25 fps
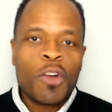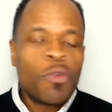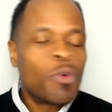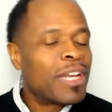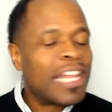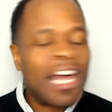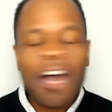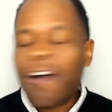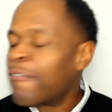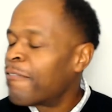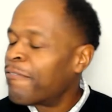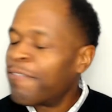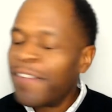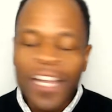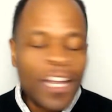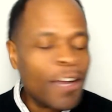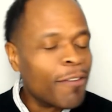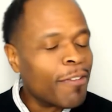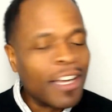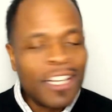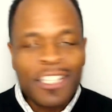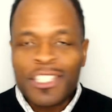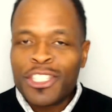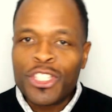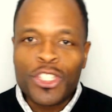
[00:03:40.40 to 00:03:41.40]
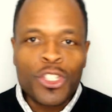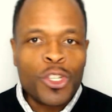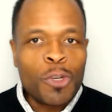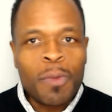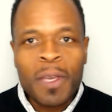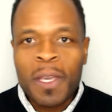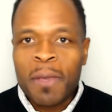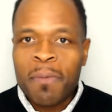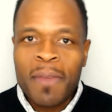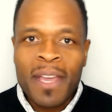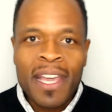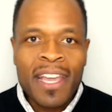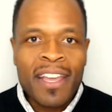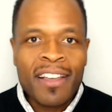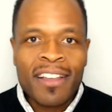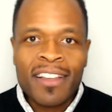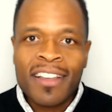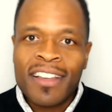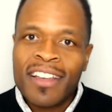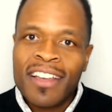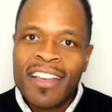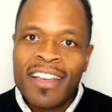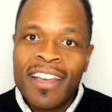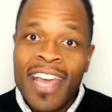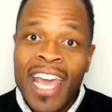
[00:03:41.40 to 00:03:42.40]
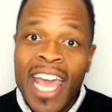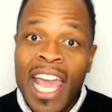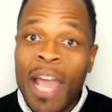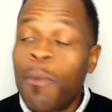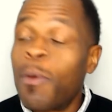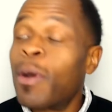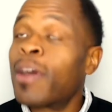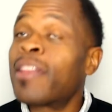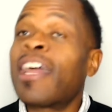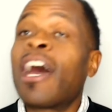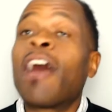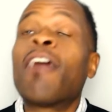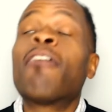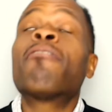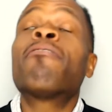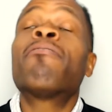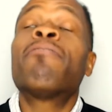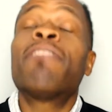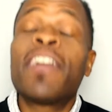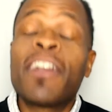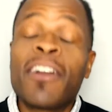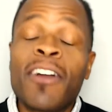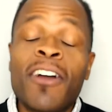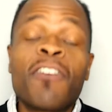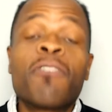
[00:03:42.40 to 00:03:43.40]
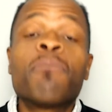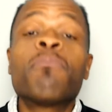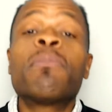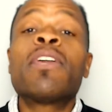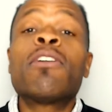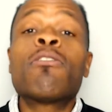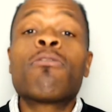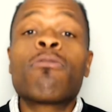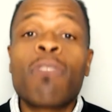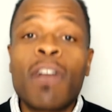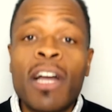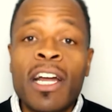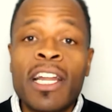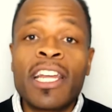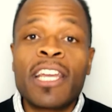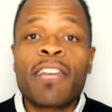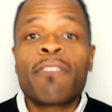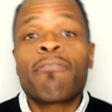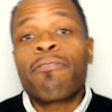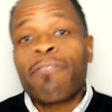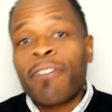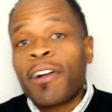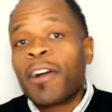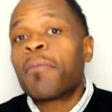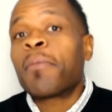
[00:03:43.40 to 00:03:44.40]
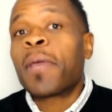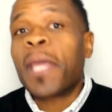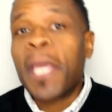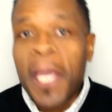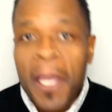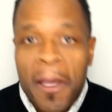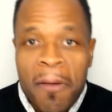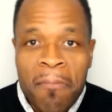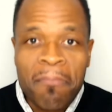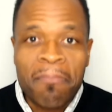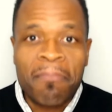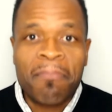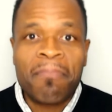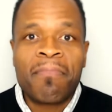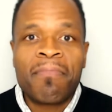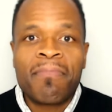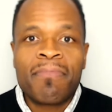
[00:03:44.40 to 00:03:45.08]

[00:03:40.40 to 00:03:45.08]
without fear of consuming me and without fear of me running from him.